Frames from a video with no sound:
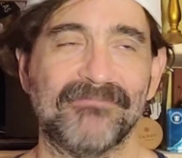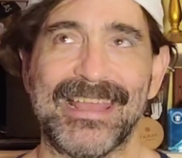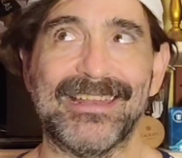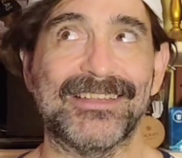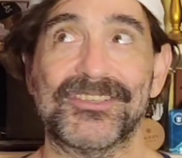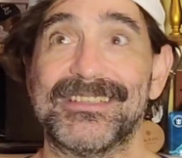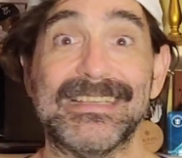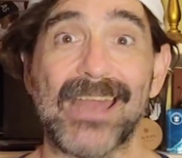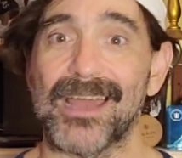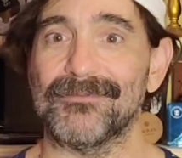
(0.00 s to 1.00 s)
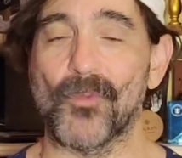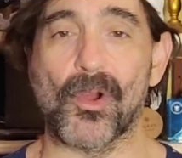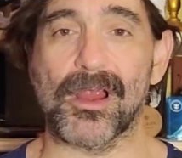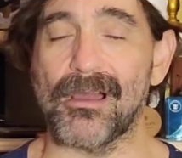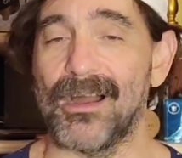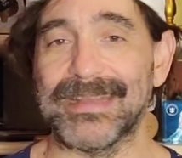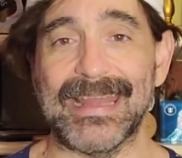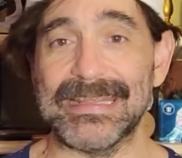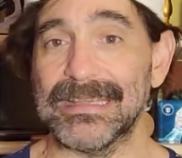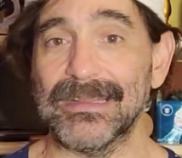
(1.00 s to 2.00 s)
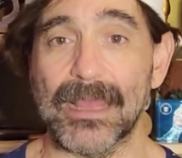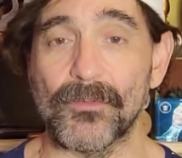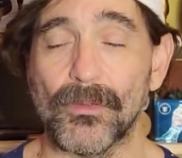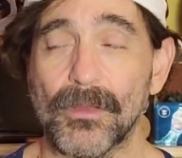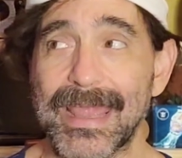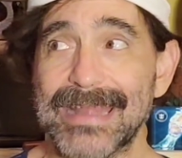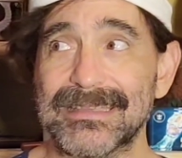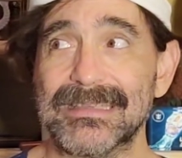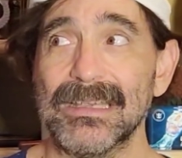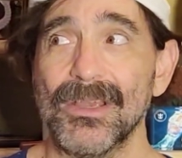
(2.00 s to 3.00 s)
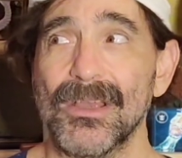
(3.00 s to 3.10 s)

It just did not work on any level. It